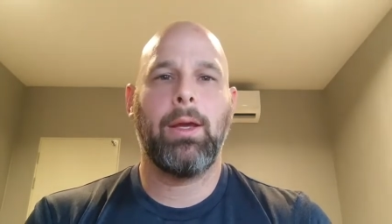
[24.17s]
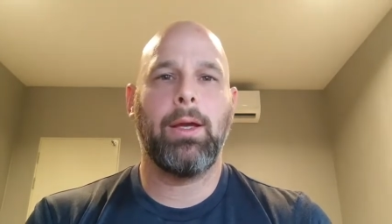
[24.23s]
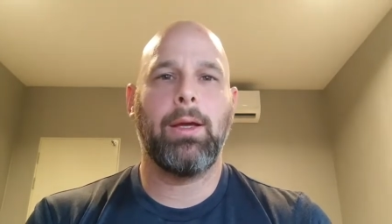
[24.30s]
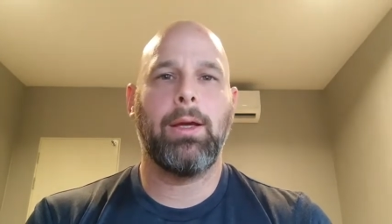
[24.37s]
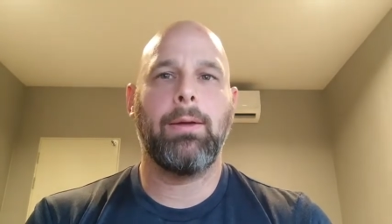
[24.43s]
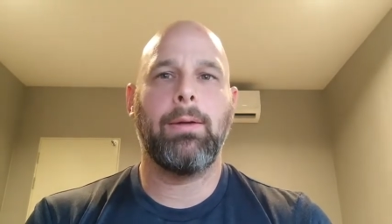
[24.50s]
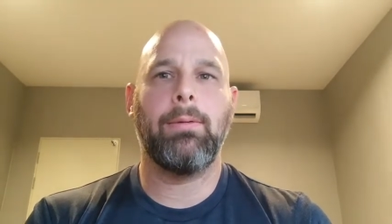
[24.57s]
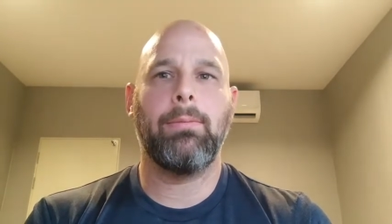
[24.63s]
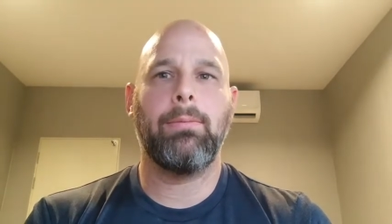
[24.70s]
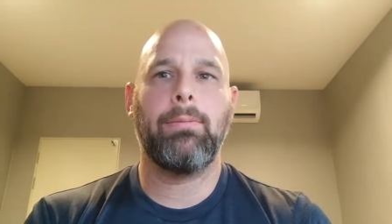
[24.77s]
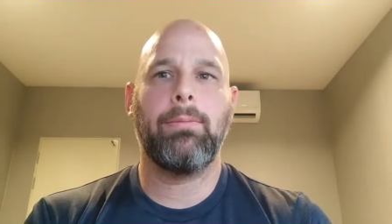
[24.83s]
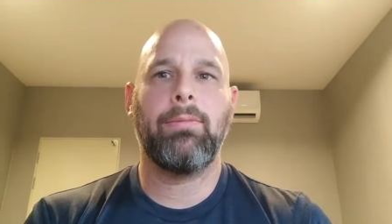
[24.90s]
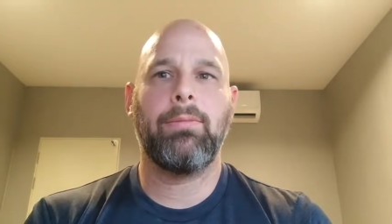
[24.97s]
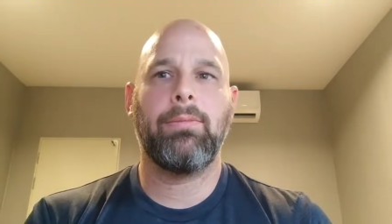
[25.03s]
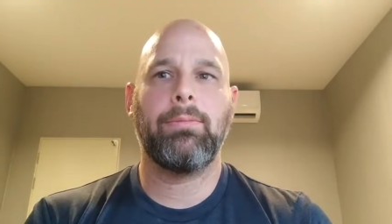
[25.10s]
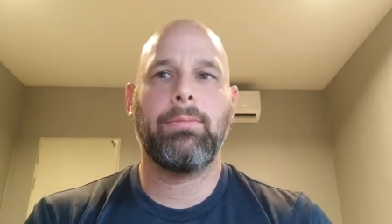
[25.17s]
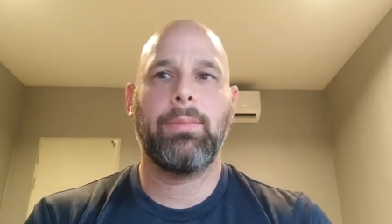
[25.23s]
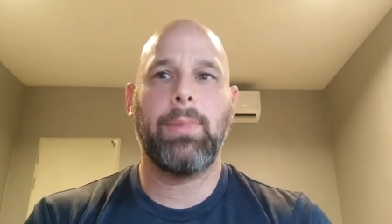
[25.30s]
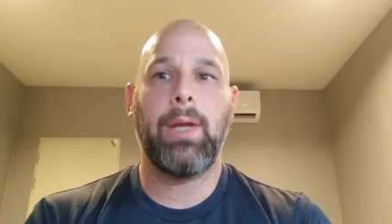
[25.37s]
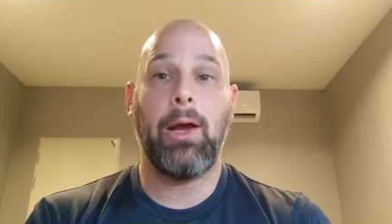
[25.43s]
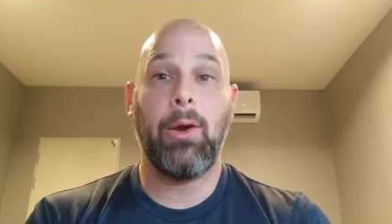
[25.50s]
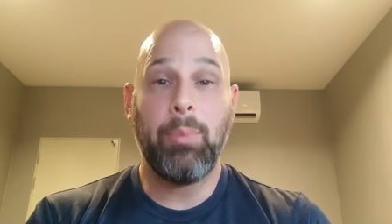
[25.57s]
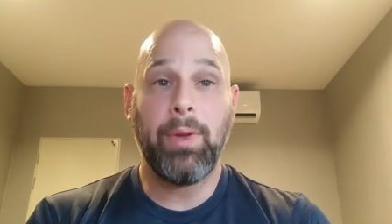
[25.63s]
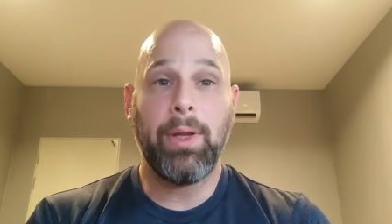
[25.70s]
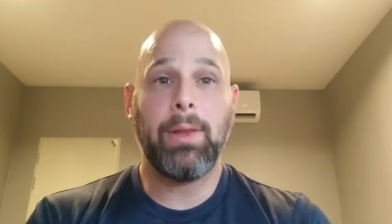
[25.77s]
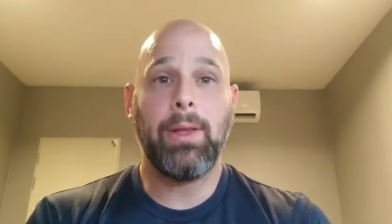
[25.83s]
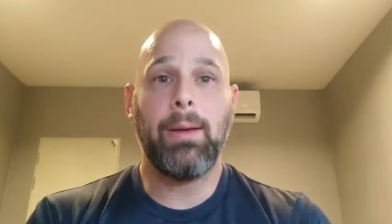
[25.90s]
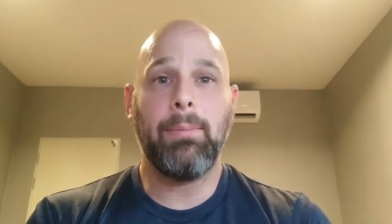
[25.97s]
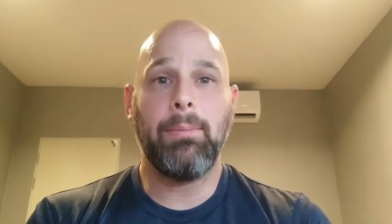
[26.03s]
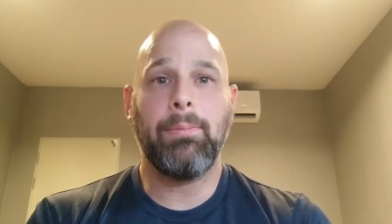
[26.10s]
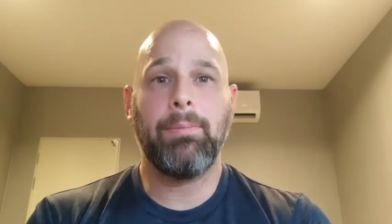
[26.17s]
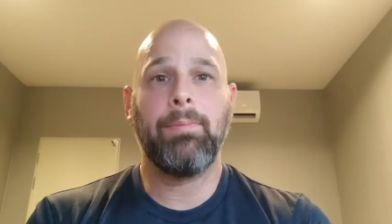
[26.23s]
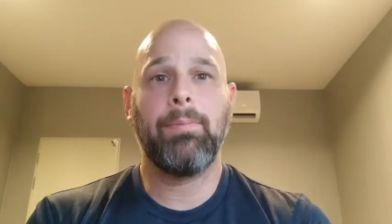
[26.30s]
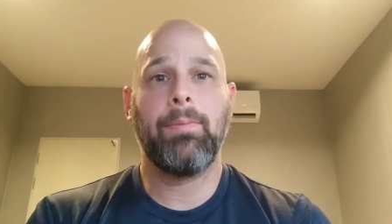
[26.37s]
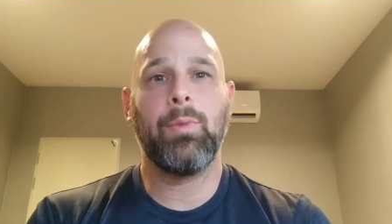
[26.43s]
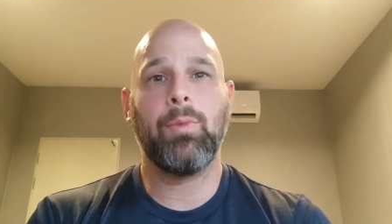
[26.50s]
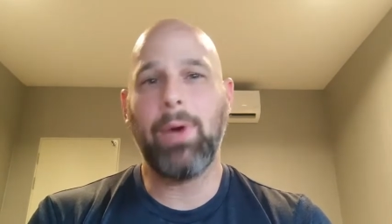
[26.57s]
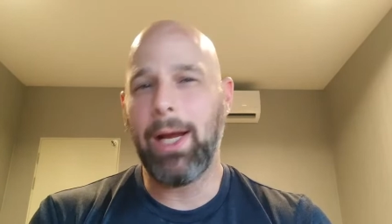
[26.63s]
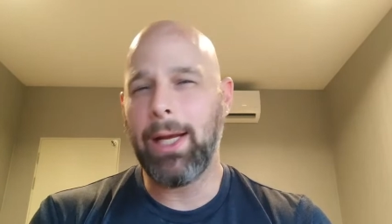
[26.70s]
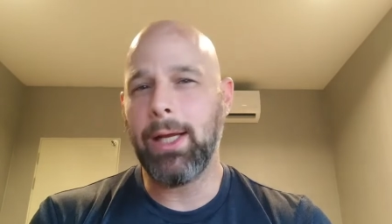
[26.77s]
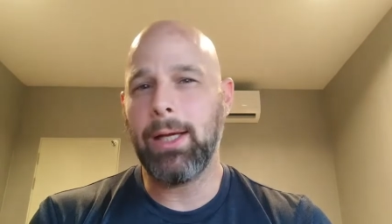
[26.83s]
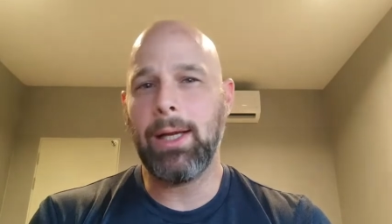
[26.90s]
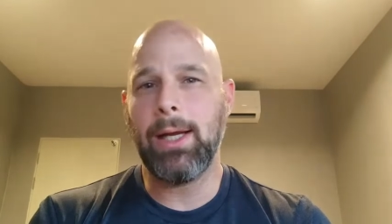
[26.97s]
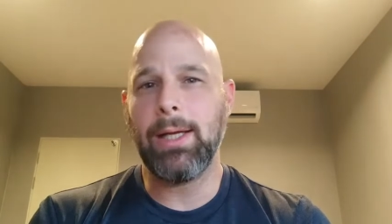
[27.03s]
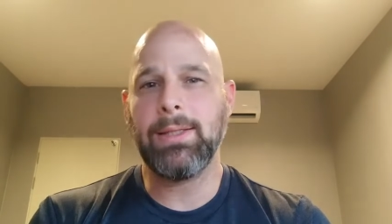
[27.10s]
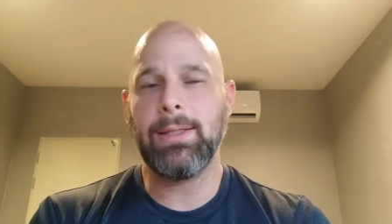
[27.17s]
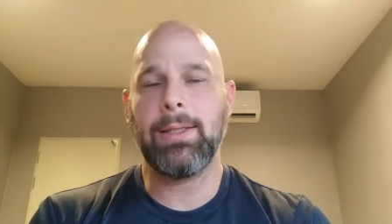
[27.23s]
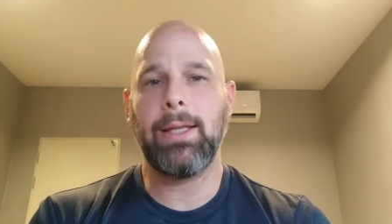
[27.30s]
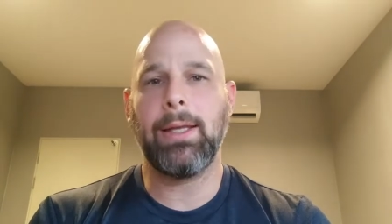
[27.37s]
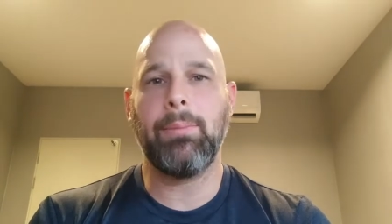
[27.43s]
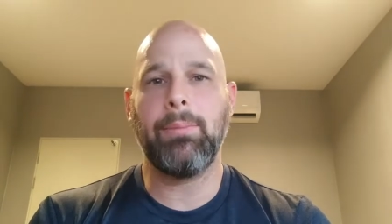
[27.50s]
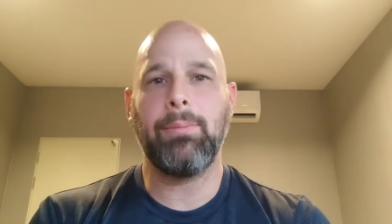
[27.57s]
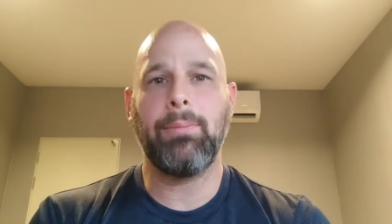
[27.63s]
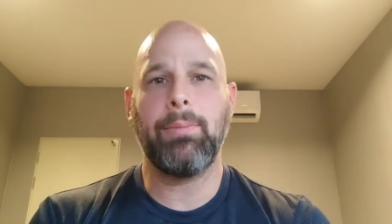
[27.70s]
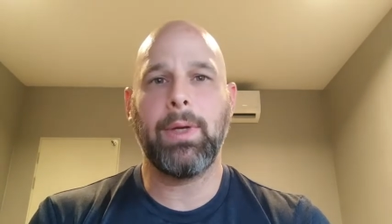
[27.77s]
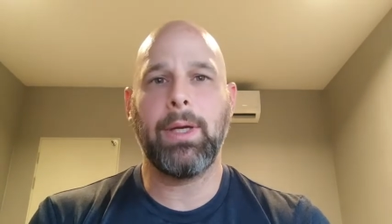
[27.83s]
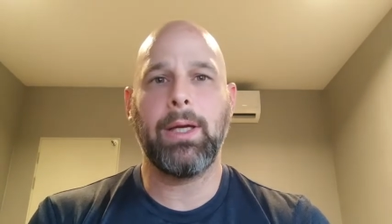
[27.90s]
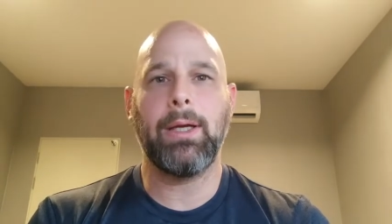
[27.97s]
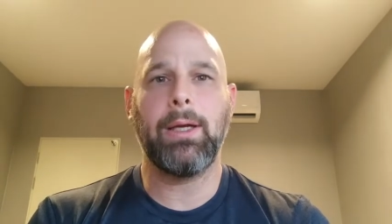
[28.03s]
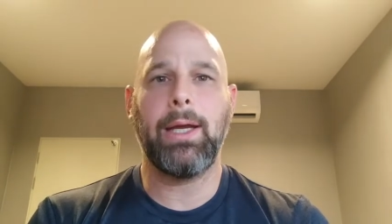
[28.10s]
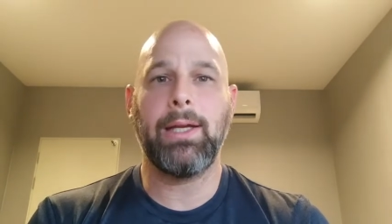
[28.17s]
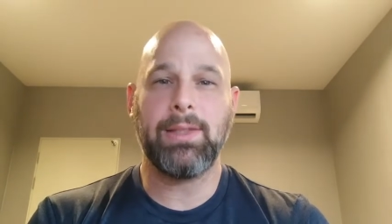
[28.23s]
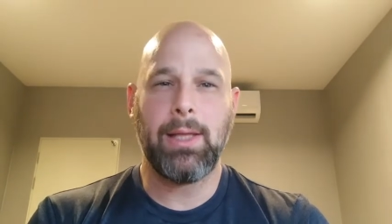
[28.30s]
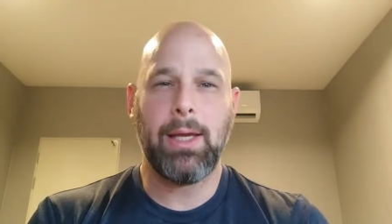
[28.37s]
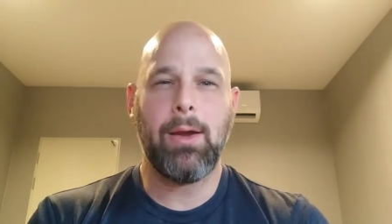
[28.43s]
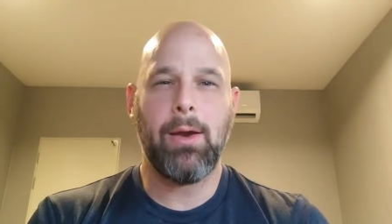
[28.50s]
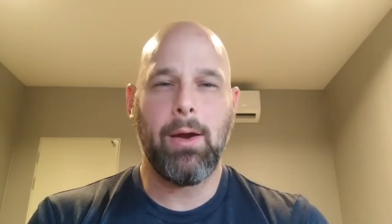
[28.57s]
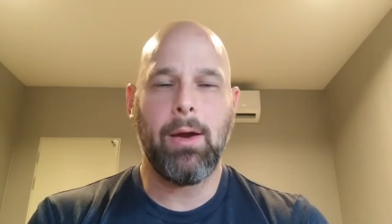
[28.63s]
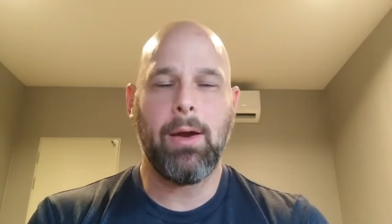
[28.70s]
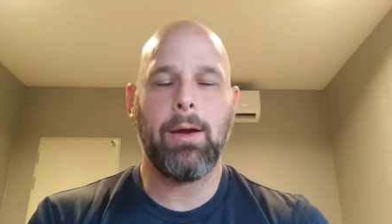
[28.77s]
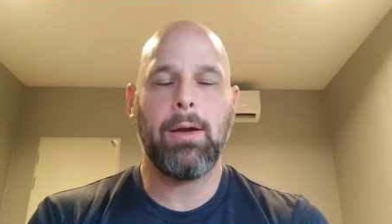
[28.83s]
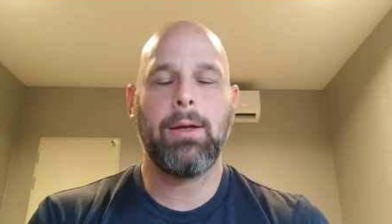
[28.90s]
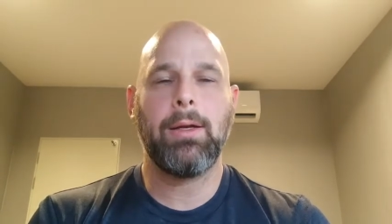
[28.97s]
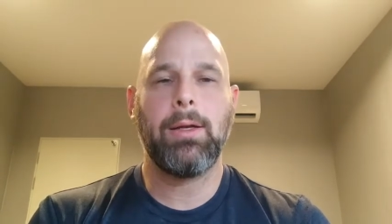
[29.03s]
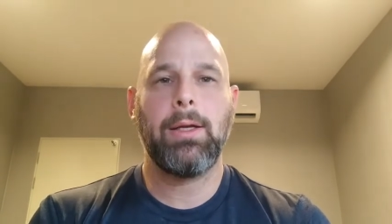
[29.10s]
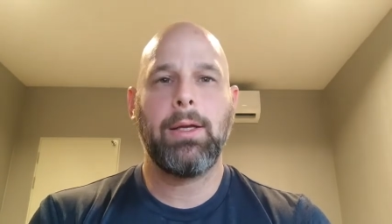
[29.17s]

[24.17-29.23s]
um, helping them, recognizing them uh, as they are.